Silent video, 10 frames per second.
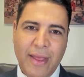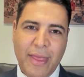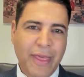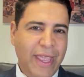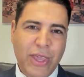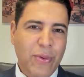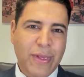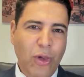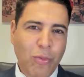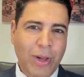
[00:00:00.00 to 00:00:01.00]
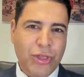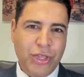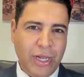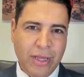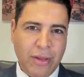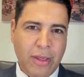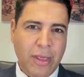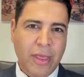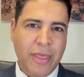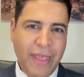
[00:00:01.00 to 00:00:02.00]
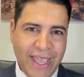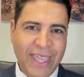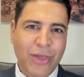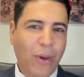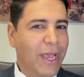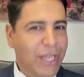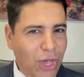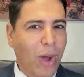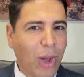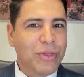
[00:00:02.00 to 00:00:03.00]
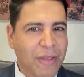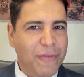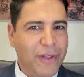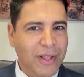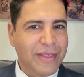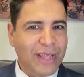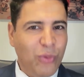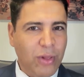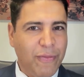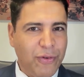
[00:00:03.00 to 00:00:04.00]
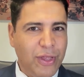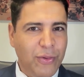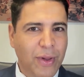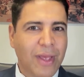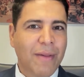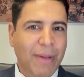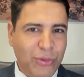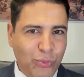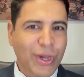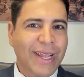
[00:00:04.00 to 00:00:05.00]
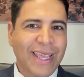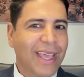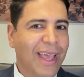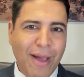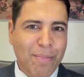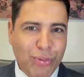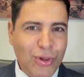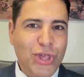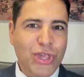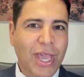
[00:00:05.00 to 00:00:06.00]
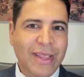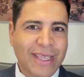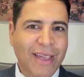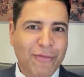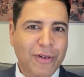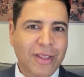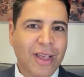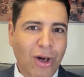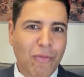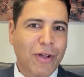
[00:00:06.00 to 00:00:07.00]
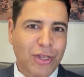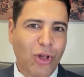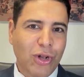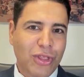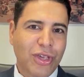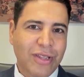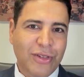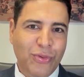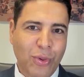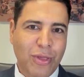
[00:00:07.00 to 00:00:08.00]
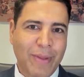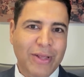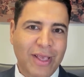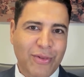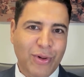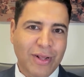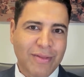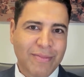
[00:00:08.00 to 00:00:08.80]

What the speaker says: Thank you so much, Nicholas. Thank you. I know how difficult that was for you, but really appreciate the effort of acknowledging the truth about Israel.